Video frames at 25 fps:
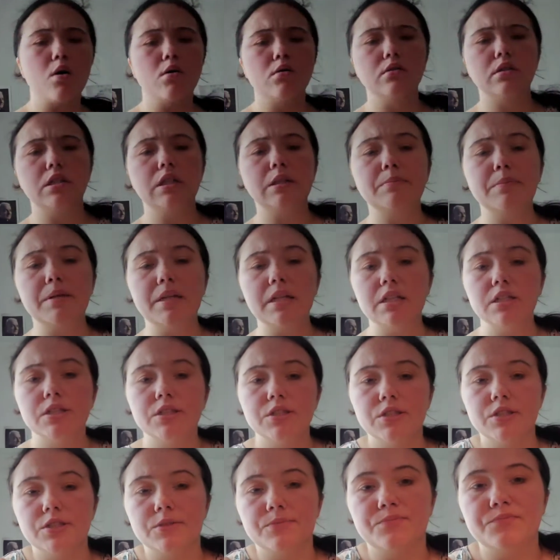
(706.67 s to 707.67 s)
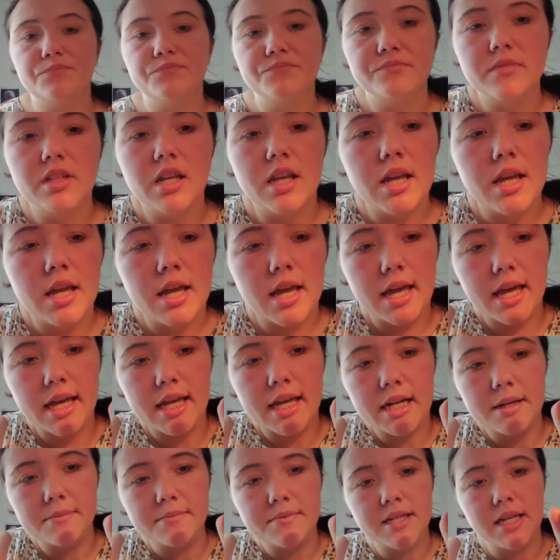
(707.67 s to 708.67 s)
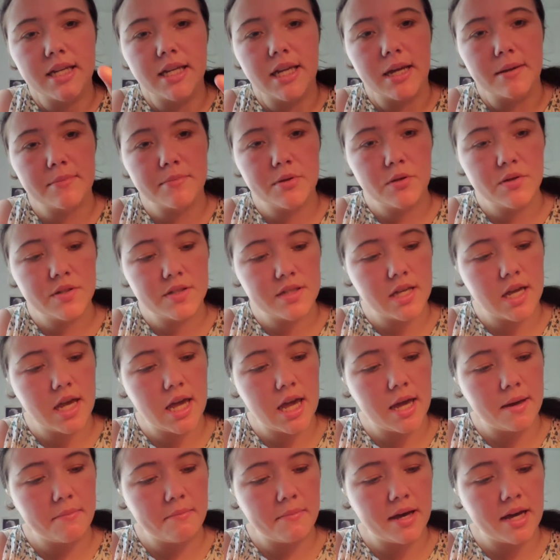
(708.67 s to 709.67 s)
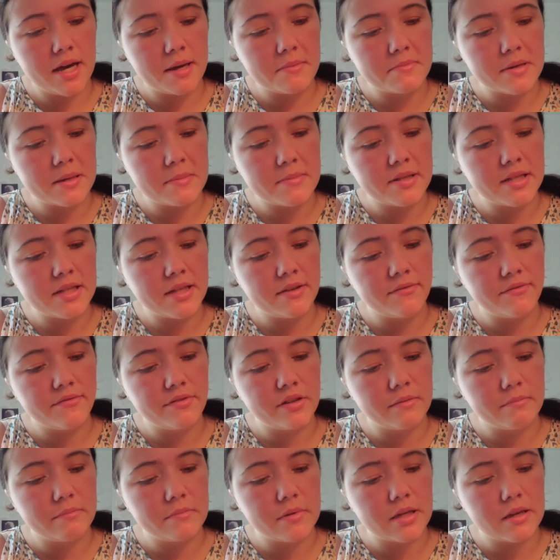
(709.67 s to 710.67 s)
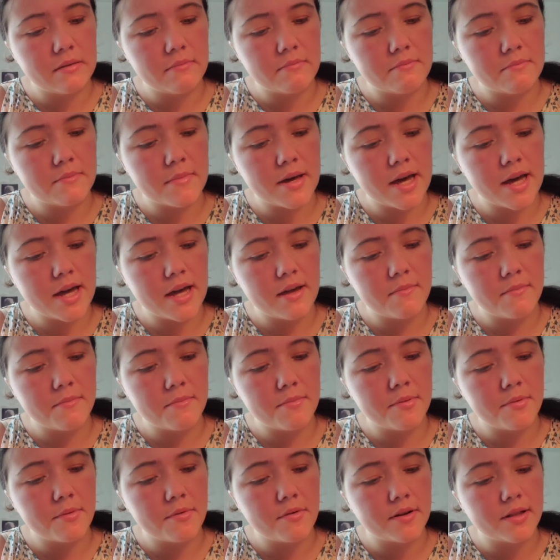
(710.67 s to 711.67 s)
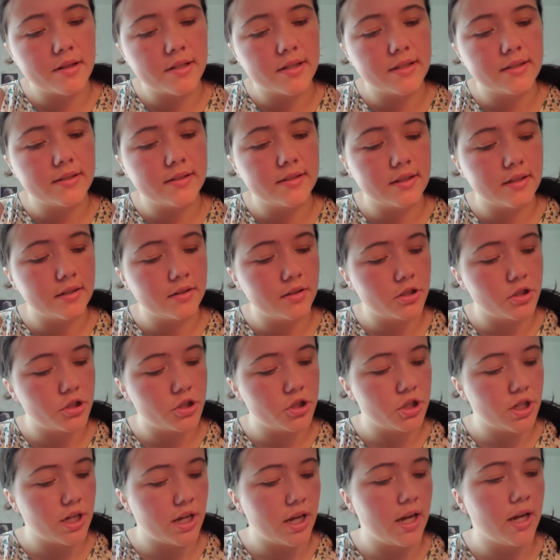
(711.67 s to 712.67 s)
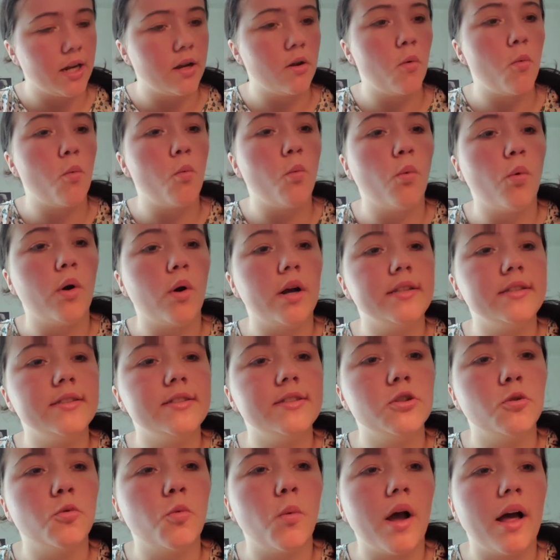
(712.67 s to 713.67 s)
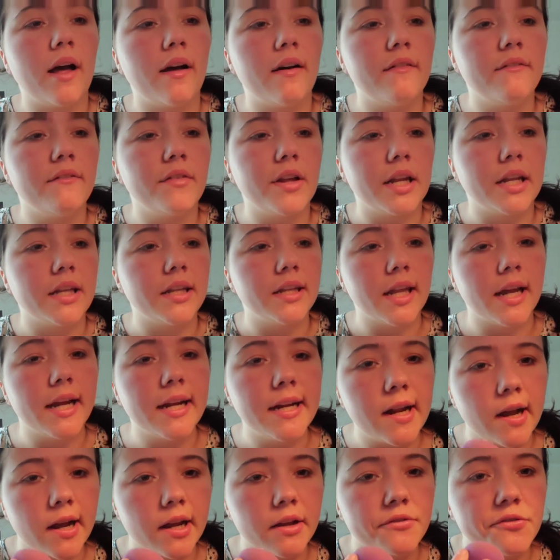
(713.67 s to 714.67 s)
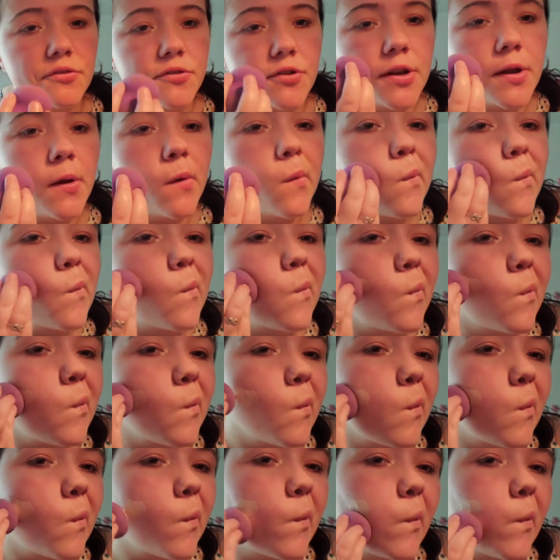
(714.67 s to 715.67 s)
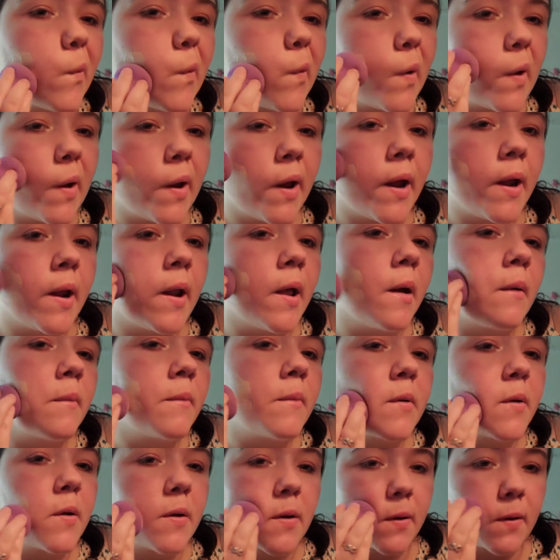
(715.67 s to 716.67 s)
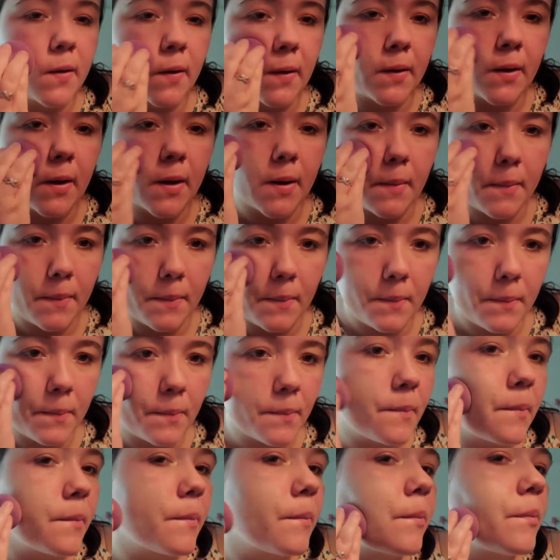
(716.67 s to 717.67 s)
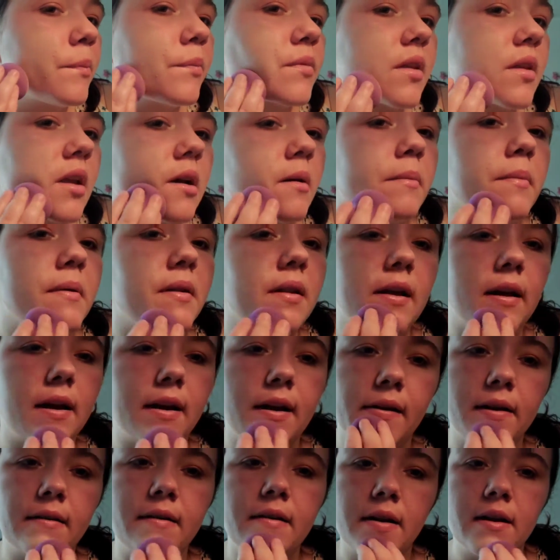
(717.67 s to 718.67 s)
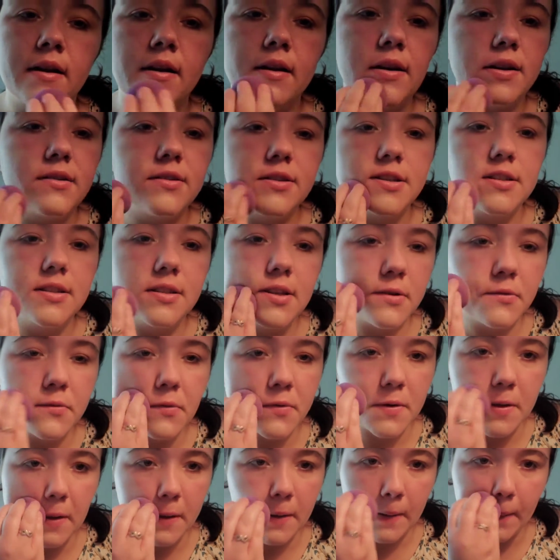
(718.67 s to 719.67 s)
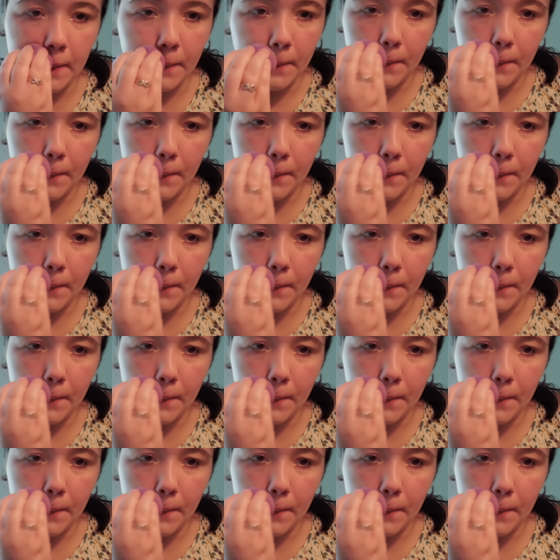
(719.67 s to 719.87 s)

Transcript: sponge, and I'm using my Maybelline Fit Me Matte and Poreless in the shade 112 Light Ivory, and I'm just gonna apply just a really